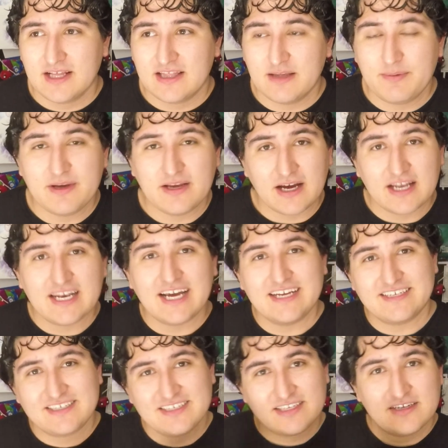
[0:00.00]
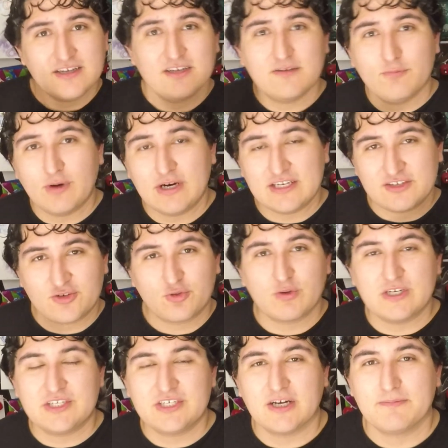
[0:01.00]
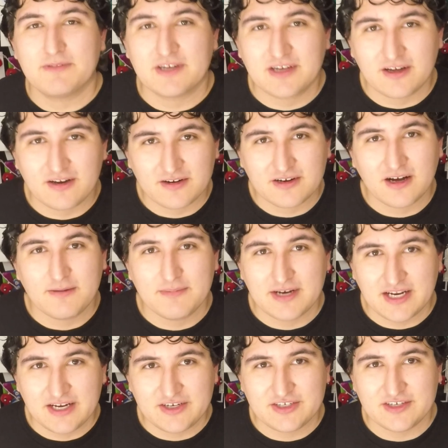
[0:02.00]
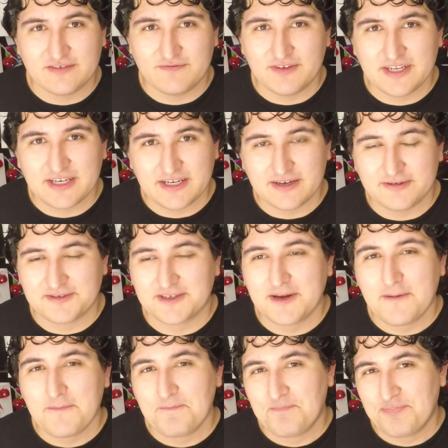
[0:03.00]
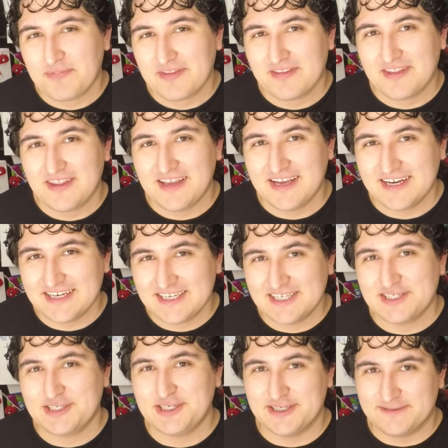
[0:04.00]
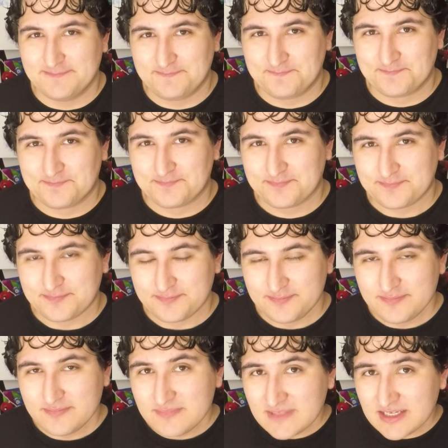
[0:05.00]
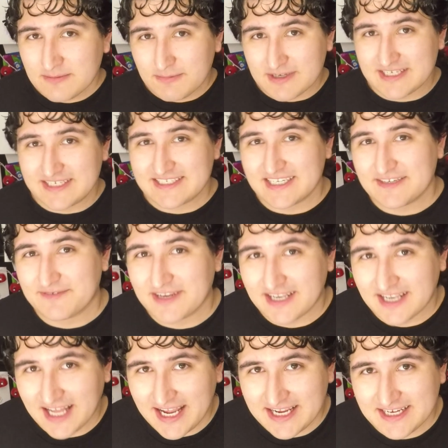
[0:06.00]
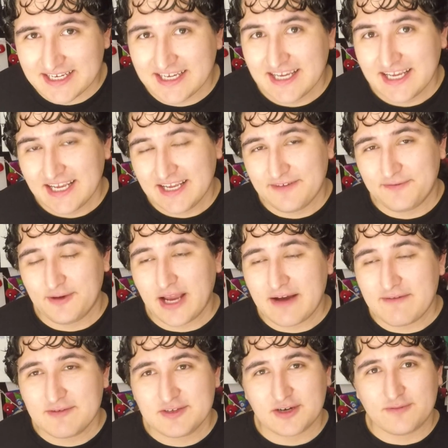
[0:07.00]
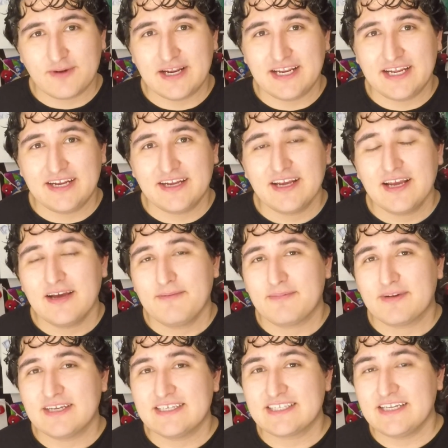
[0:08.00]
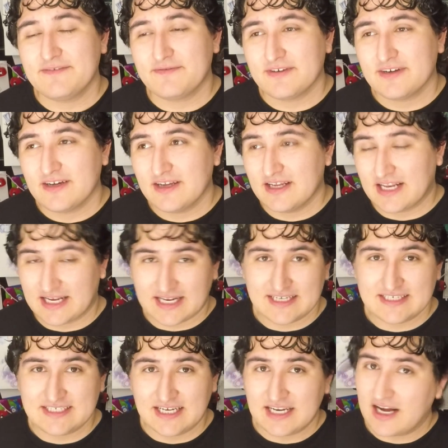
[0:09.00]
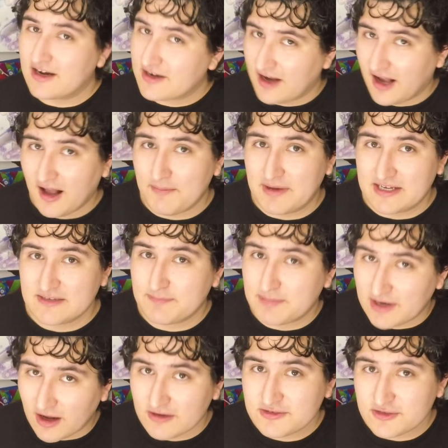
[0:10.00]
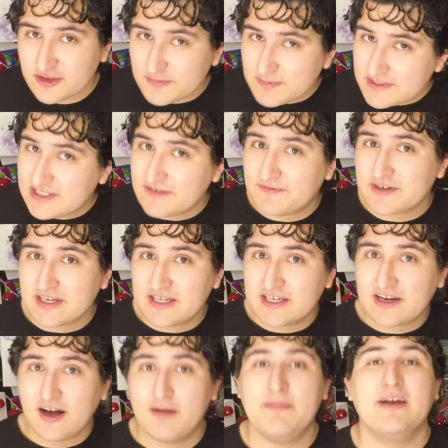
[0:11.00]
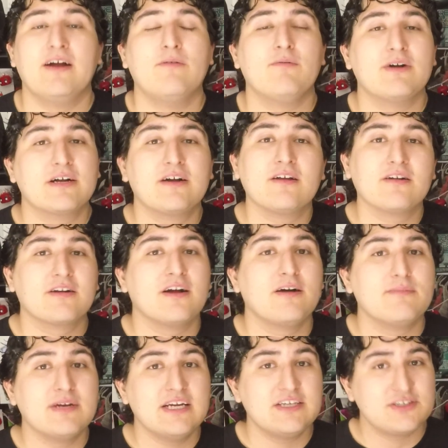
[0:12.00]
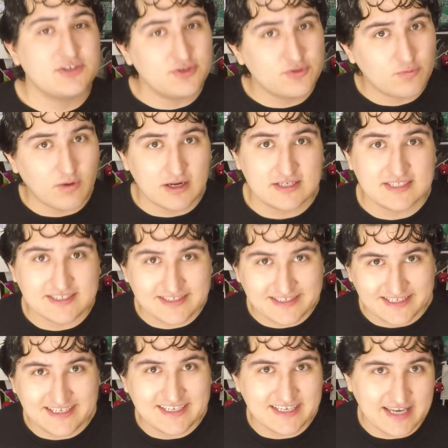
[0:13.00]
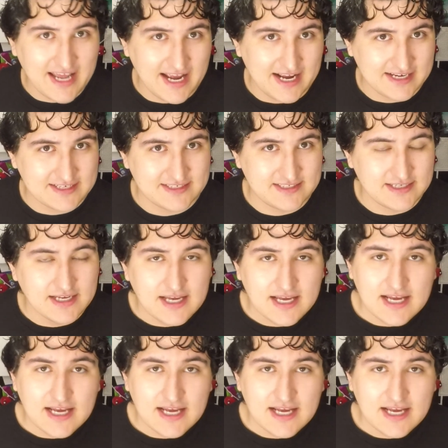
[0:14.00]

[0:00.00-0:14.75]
they'd be a nice way to switch up the color combination videos. In addition, please leave a like. If you haven't already, please leave, like I said, a comment, but also specifically comment on what color combination you want to see next.